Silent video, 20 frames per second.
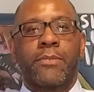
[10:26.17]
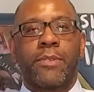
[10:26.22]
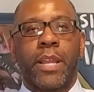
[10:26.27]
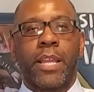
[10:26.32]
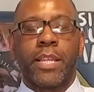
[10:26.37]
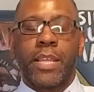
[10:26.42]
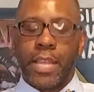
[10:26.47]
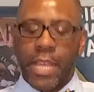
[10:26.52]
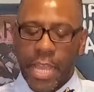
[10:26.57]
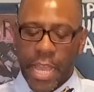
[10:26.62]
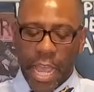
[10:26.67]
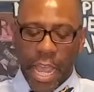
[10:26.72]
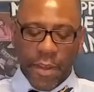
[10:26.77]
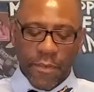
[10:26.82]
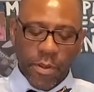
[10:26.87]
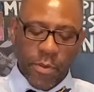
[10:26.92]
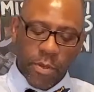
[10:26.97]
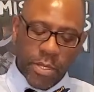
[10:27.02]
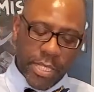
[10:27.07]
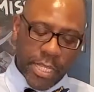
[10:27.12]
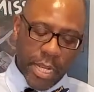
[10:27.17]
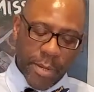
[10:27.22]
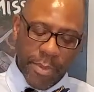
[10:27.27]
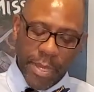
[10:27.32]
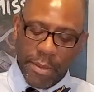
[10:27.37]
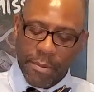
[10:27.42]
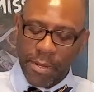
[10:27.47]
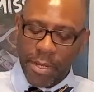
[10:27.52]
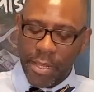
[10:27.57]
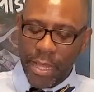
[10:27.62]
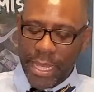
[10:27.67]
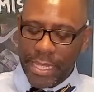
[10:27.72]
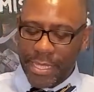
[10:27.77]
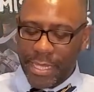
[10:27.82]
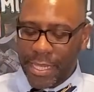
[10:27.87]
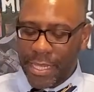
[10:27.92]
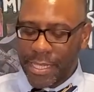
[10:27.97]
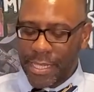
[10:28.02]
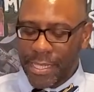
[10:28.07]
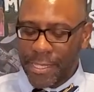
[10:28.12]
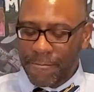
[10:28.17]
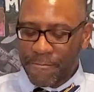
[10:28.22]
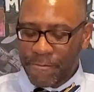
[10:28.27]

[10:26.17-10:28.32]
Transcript: right? Everyone's going to be able to like this.